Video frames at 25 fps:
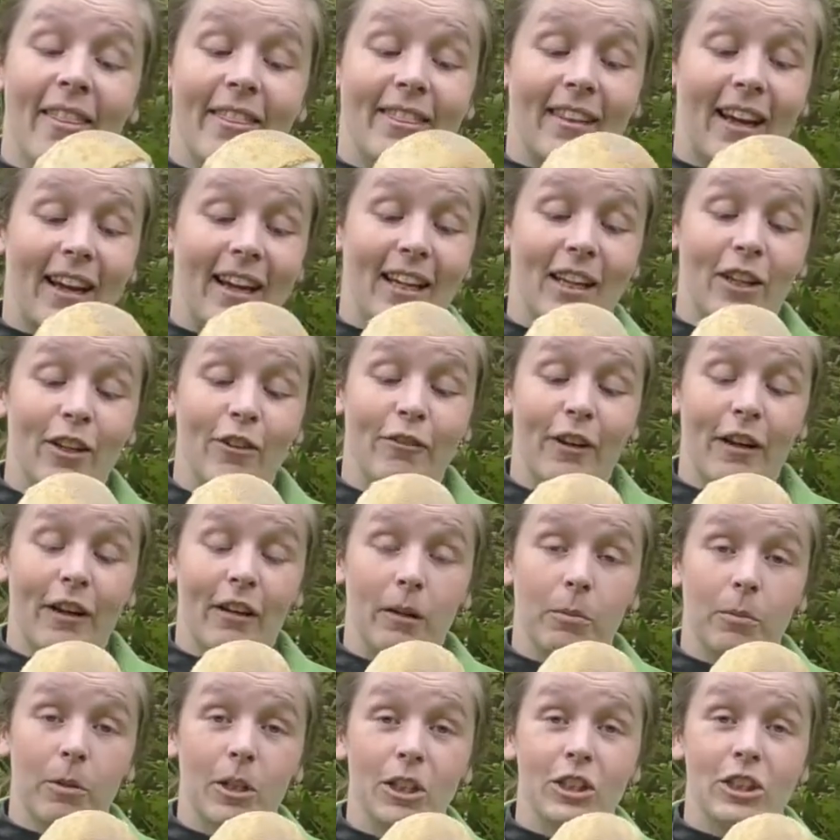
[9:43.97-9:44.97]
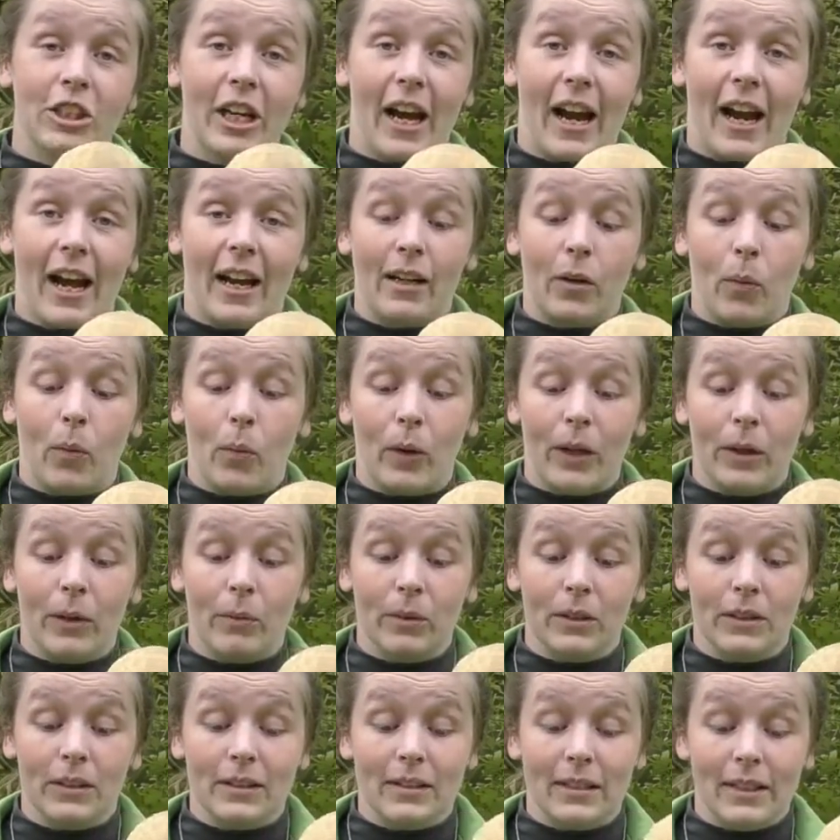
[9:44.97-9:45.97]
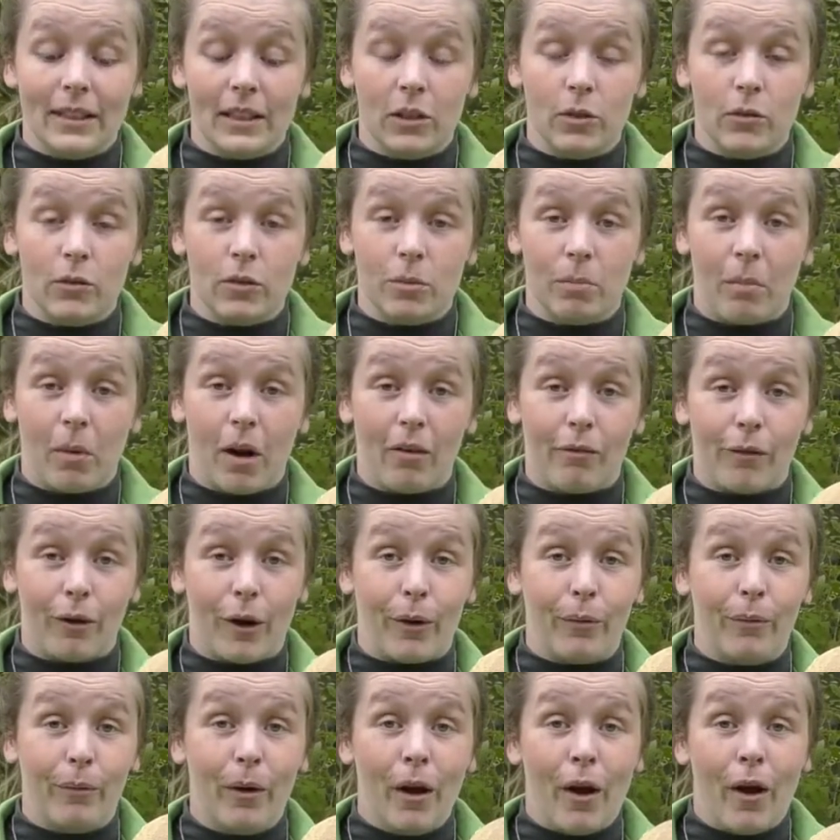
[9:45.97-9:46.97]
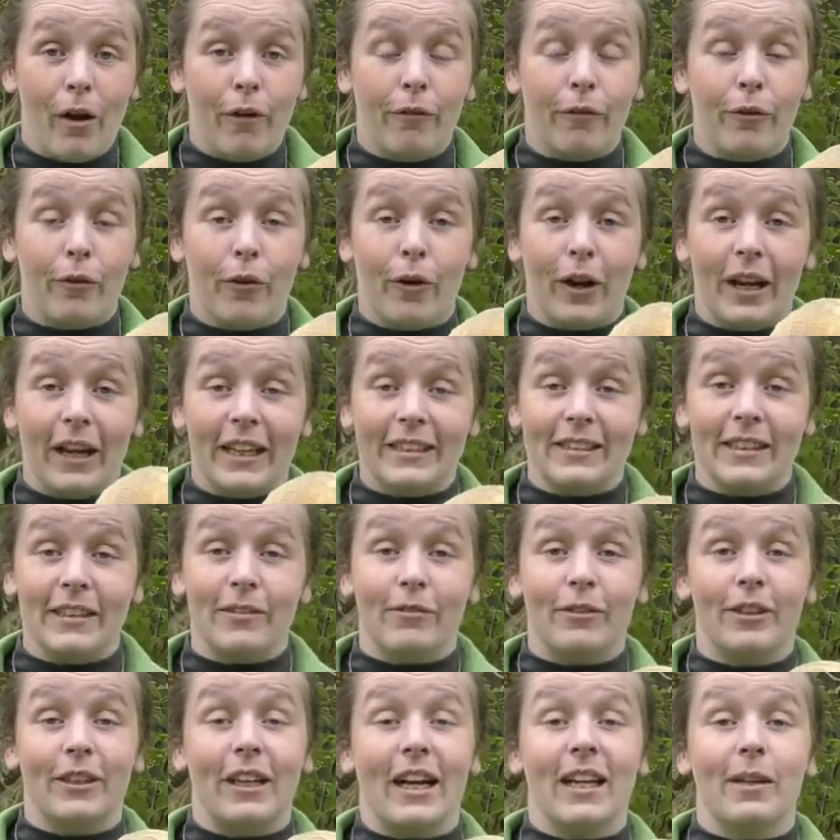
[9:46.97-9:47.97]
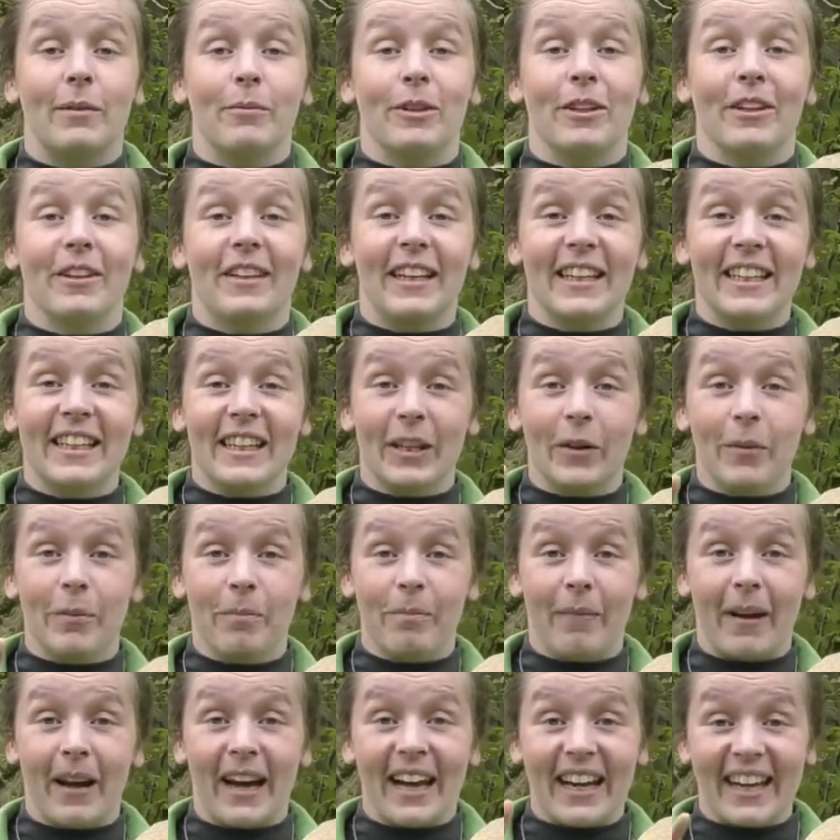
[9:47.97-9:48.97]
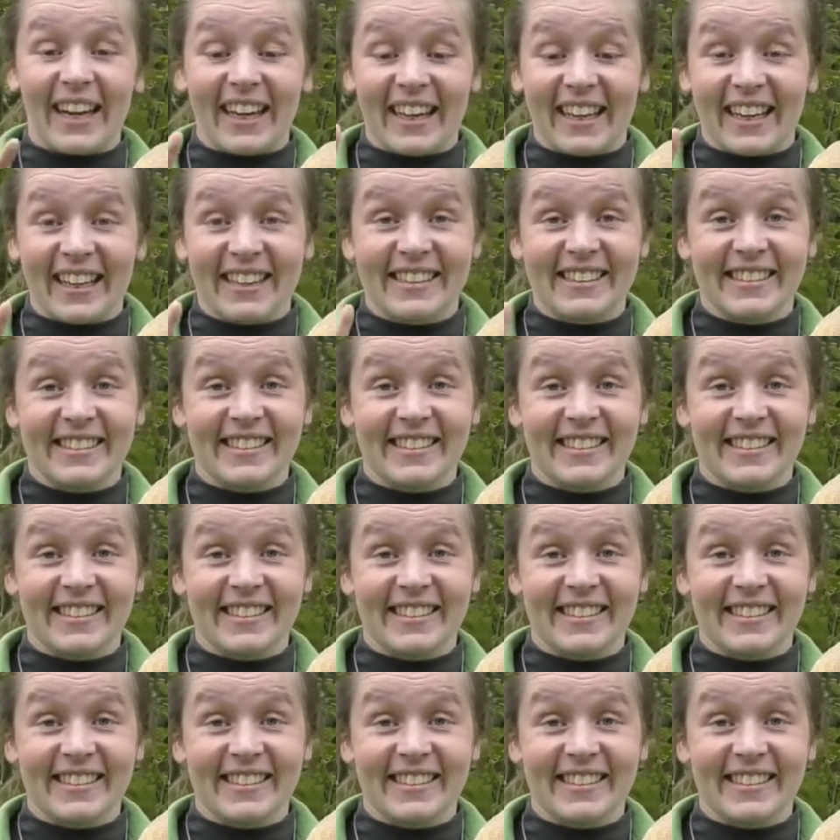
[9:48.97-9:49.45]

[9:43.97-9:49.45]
Thank you very much, and we will see you tomorrow for a different animal. Thank you. Bye.